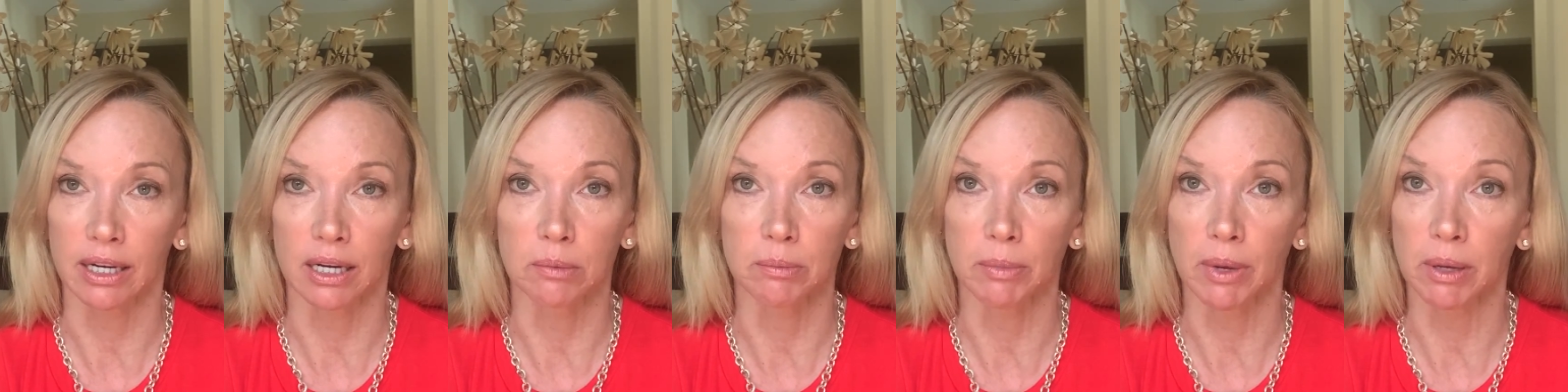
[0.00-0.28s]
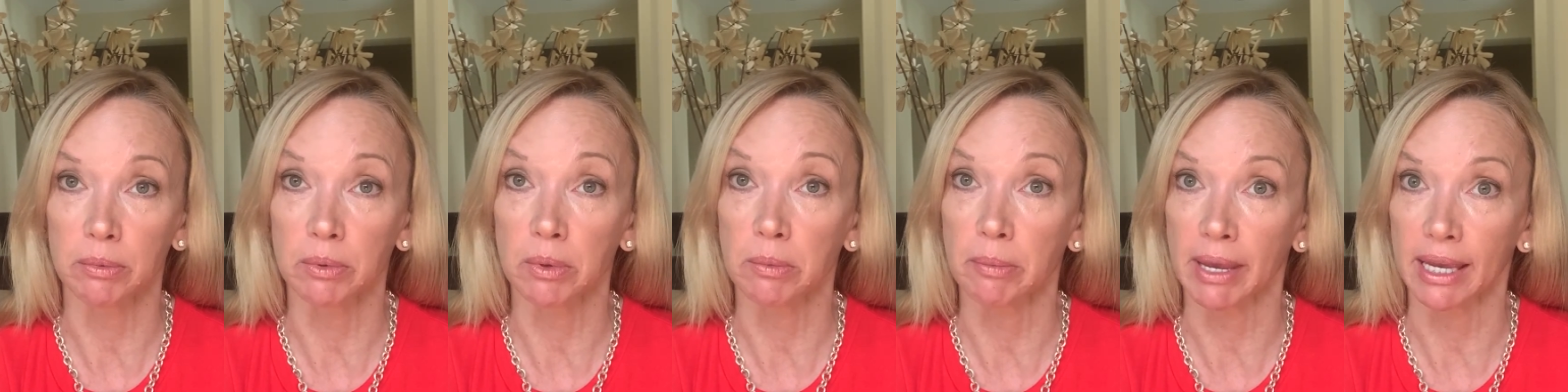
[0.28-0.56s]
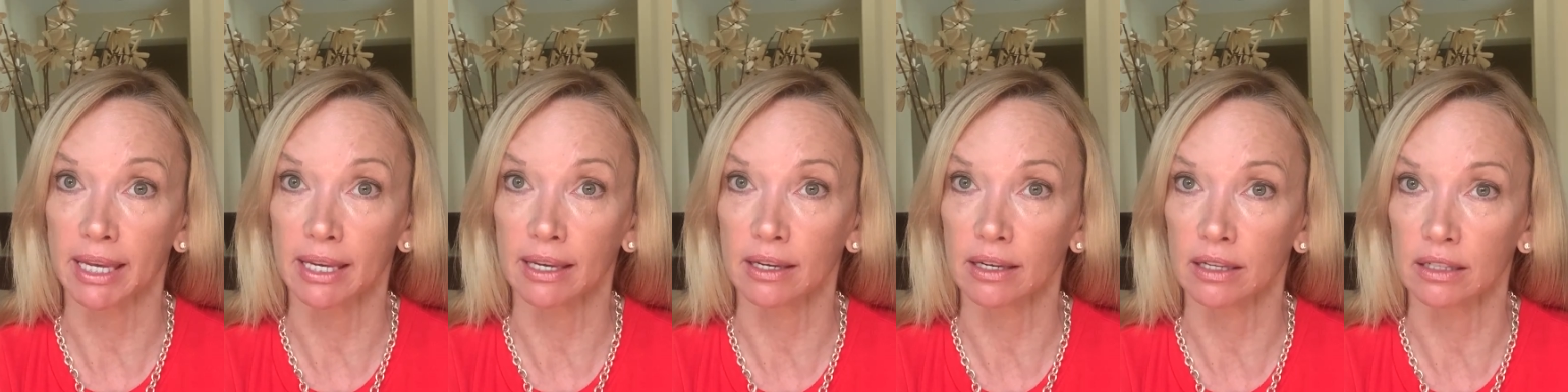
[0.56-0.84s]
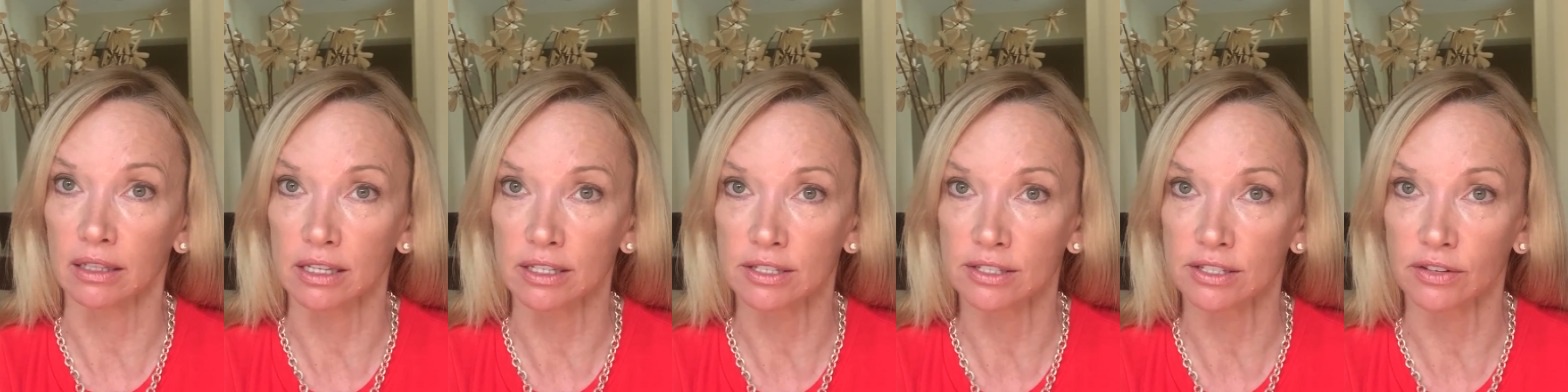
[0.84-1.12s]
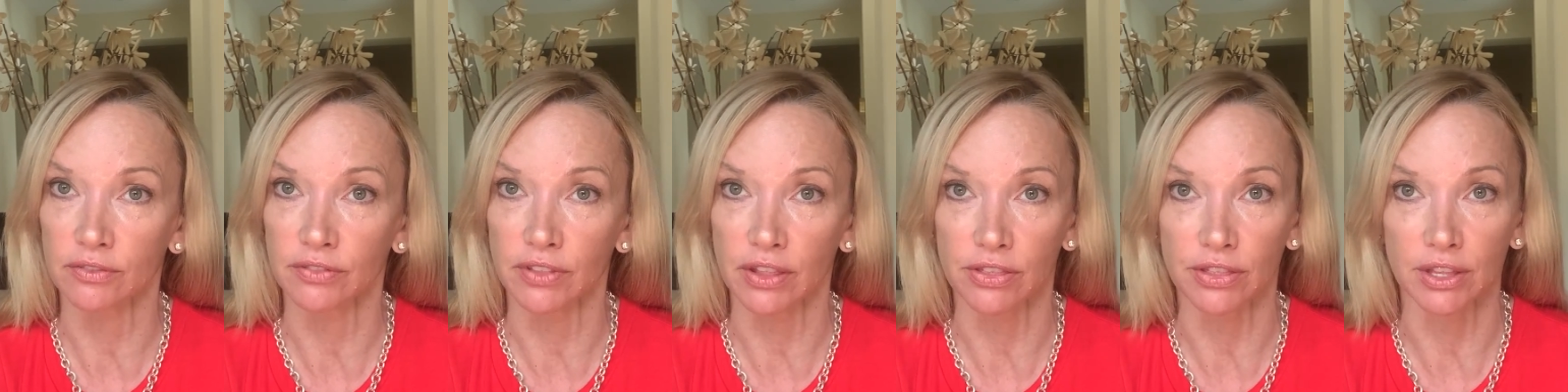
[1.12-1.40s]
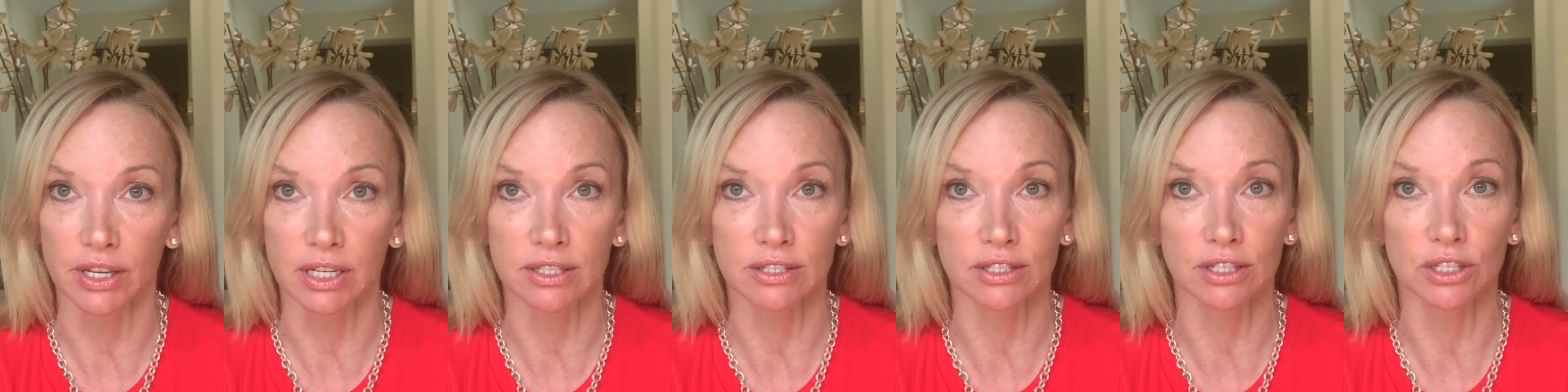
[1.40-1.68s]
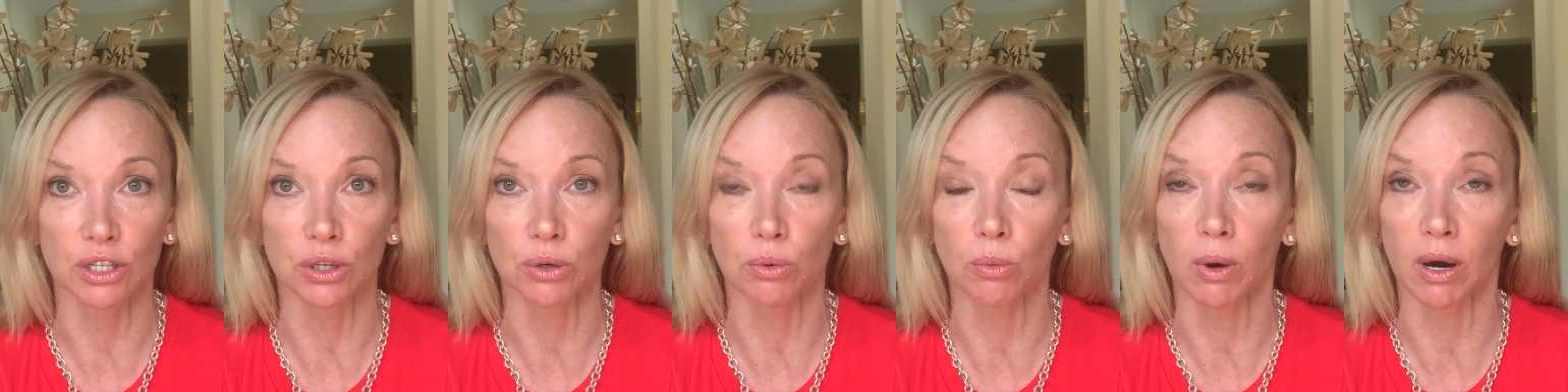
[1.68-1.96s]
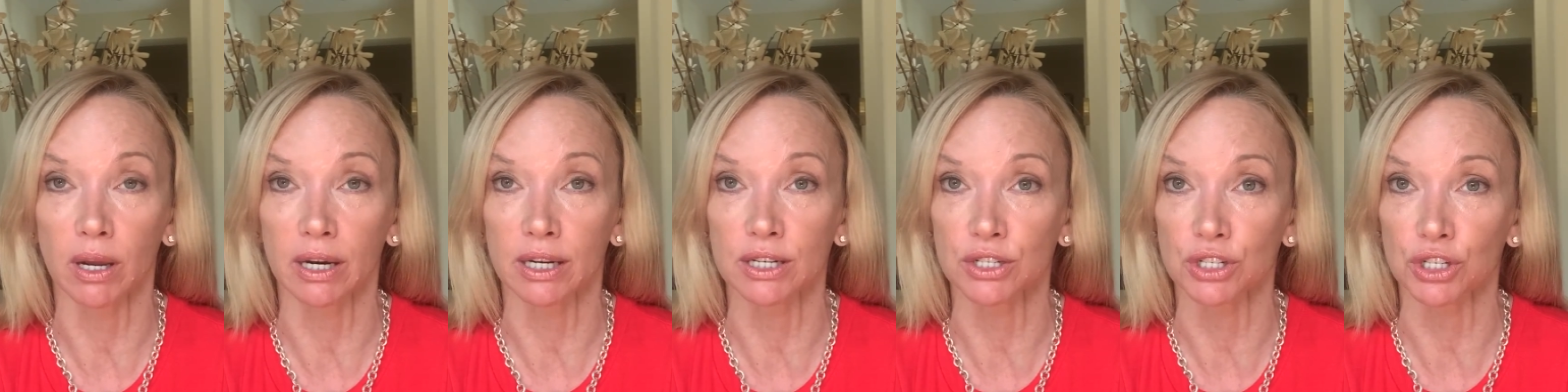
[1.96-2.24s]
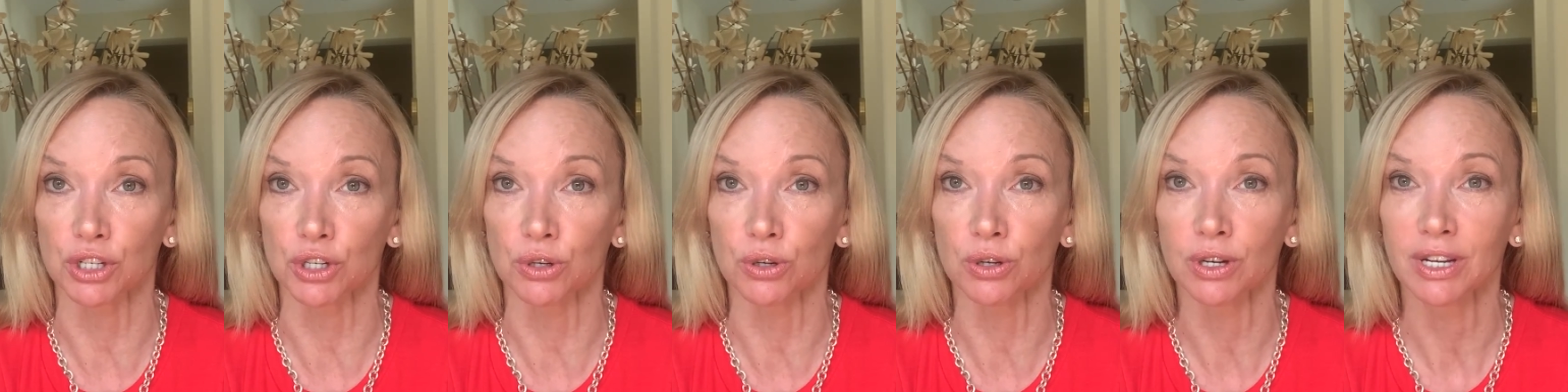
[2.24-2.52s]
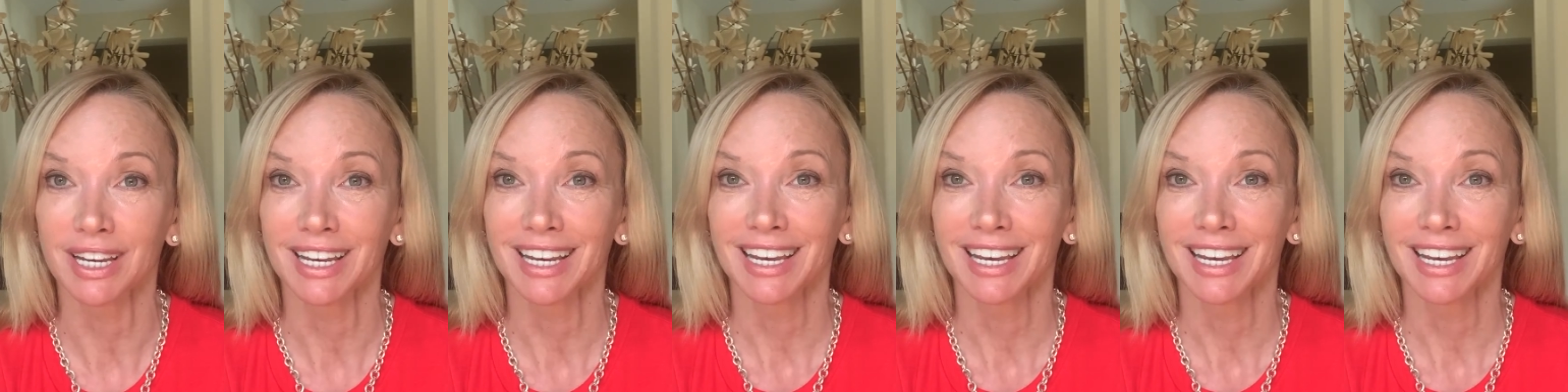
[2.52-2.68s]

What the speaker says: and maybe making a list of the things that you want to do,